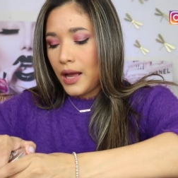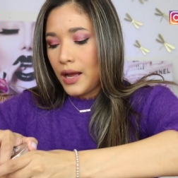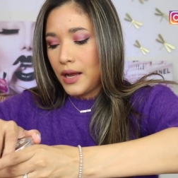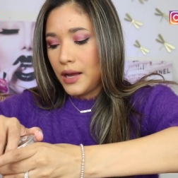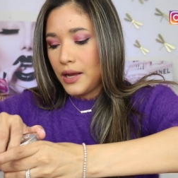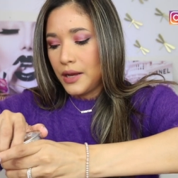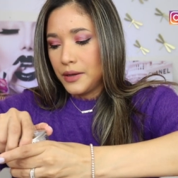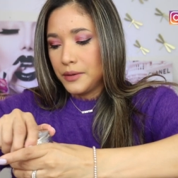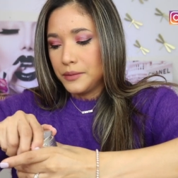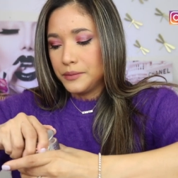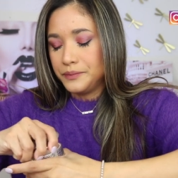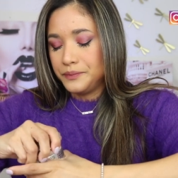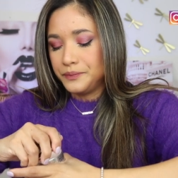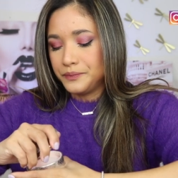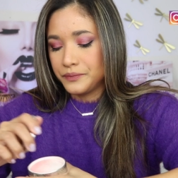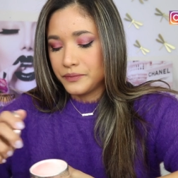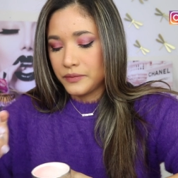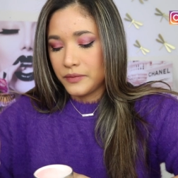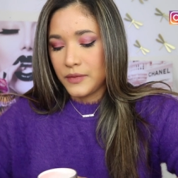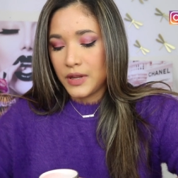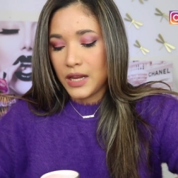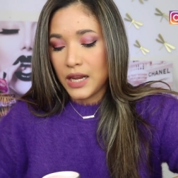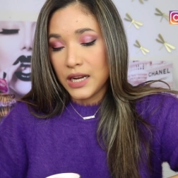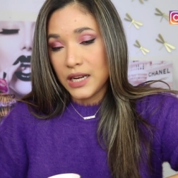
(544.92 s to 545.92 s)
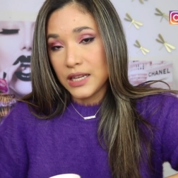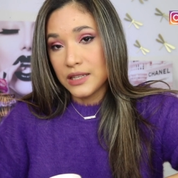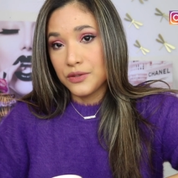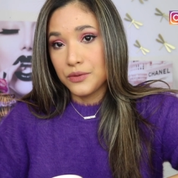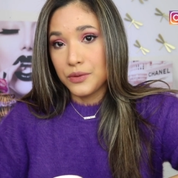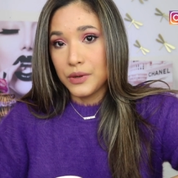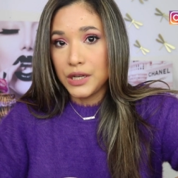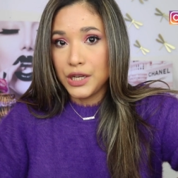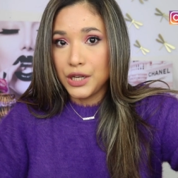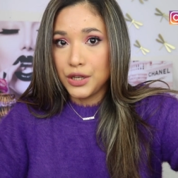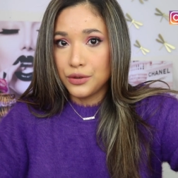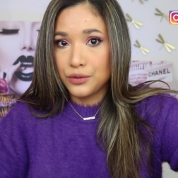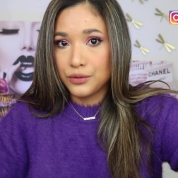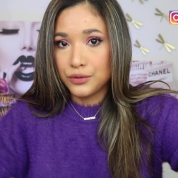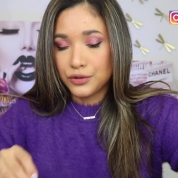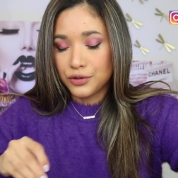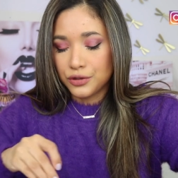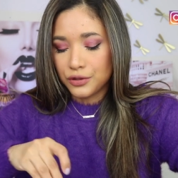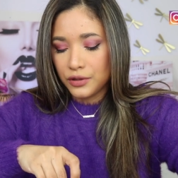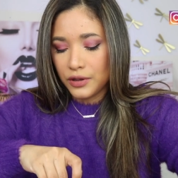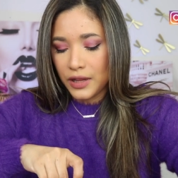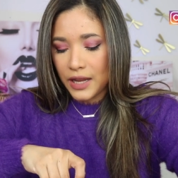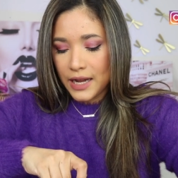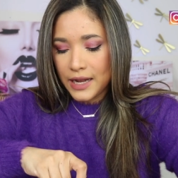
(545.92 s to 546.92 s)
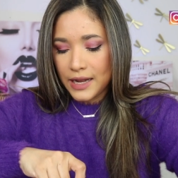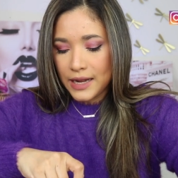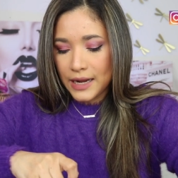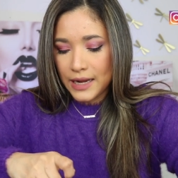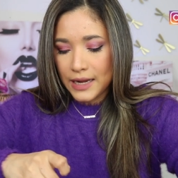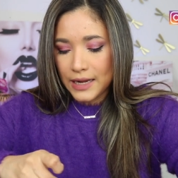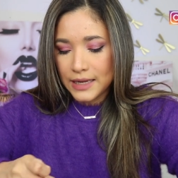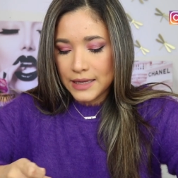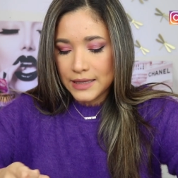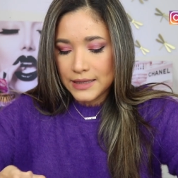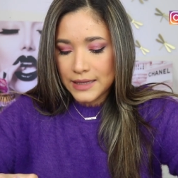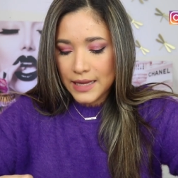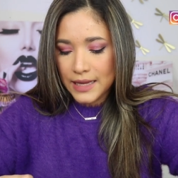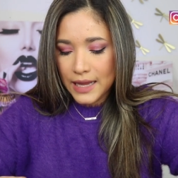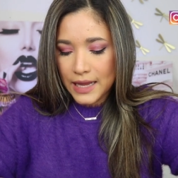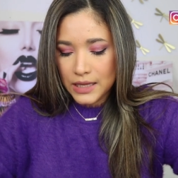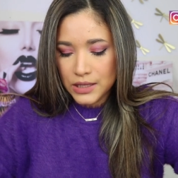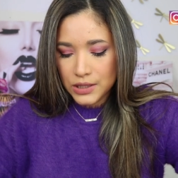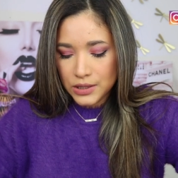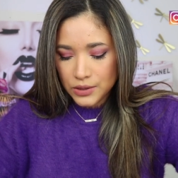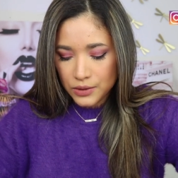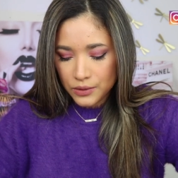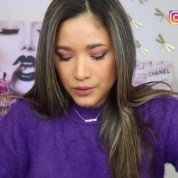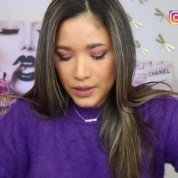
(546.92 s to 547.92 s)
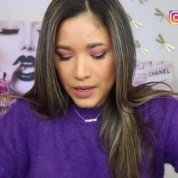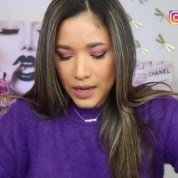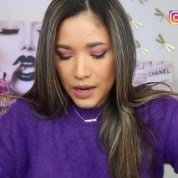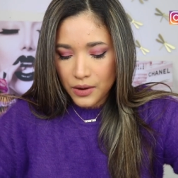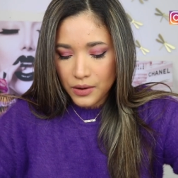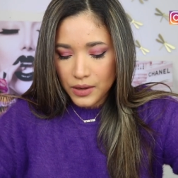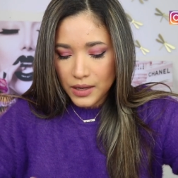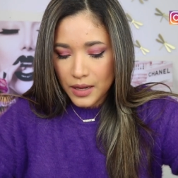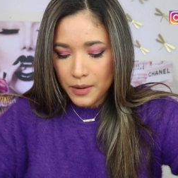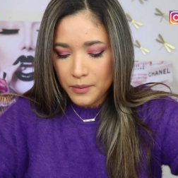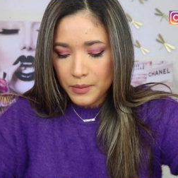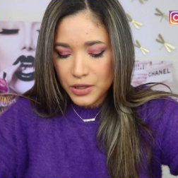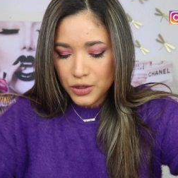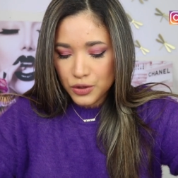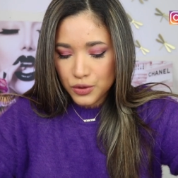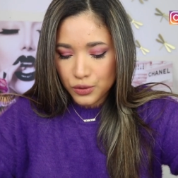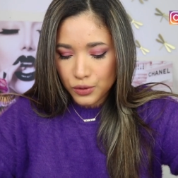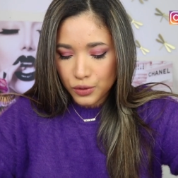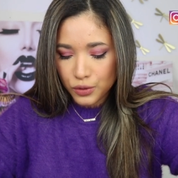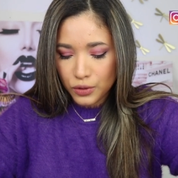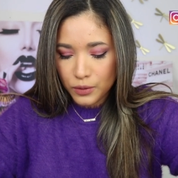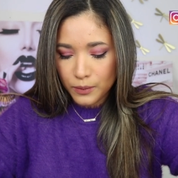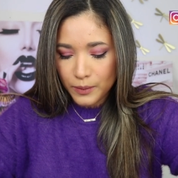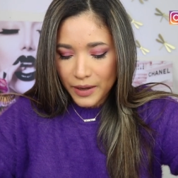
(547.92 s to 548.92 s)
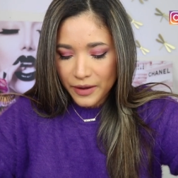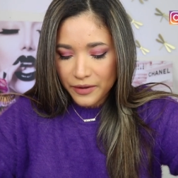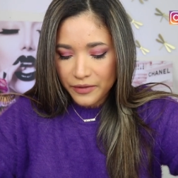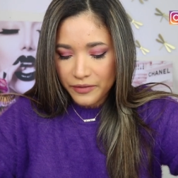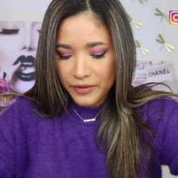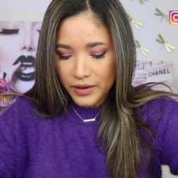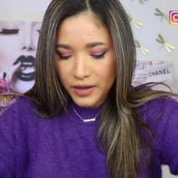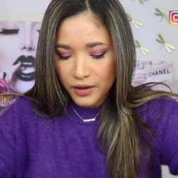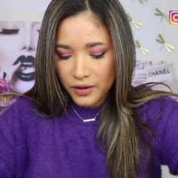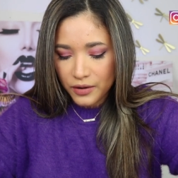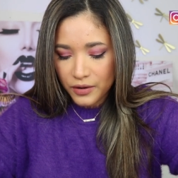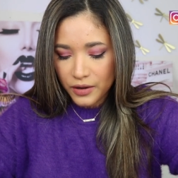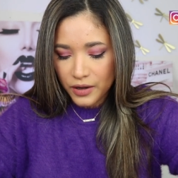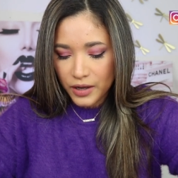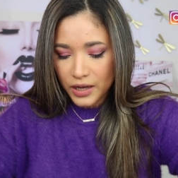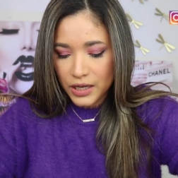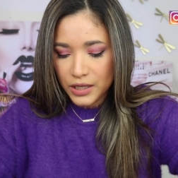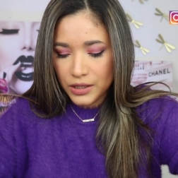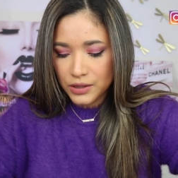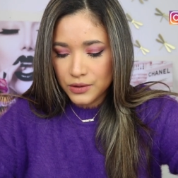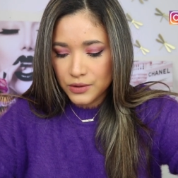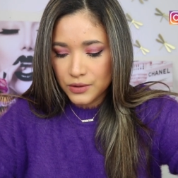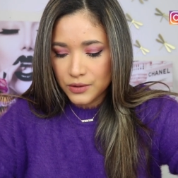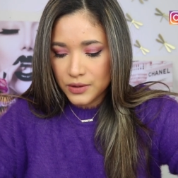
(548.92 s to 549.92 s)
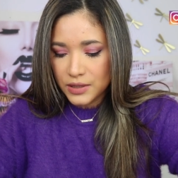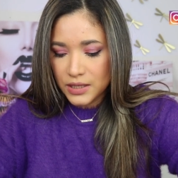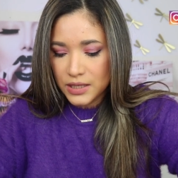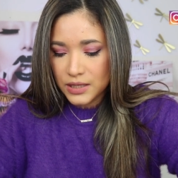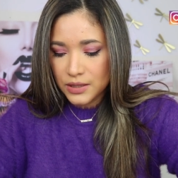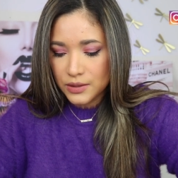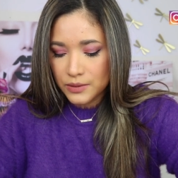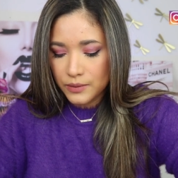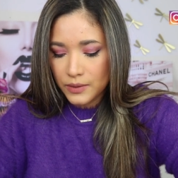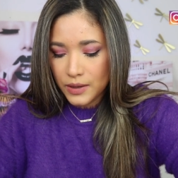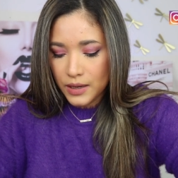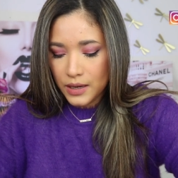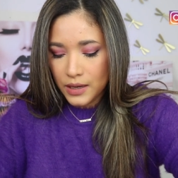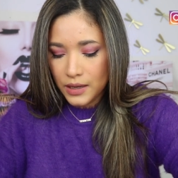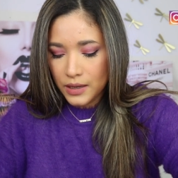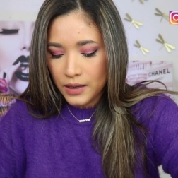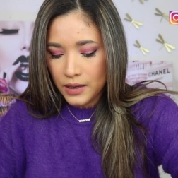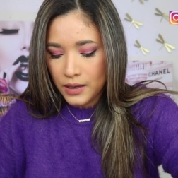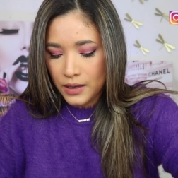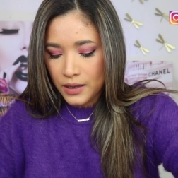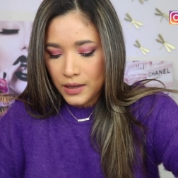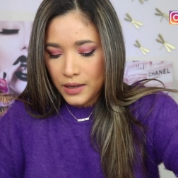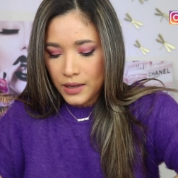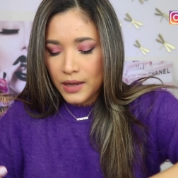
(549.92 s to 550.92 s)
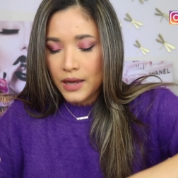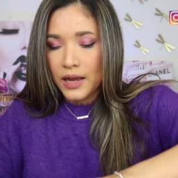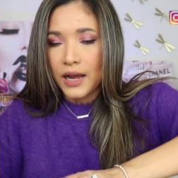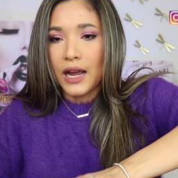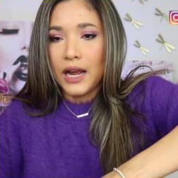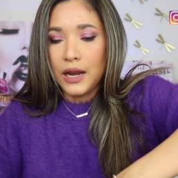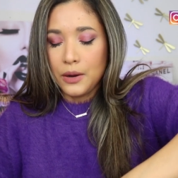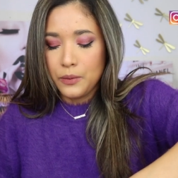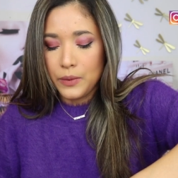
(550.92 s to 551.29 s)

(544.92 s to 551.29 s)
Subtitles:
It is really neutral and nice. And so now let me throw my finger into this one. I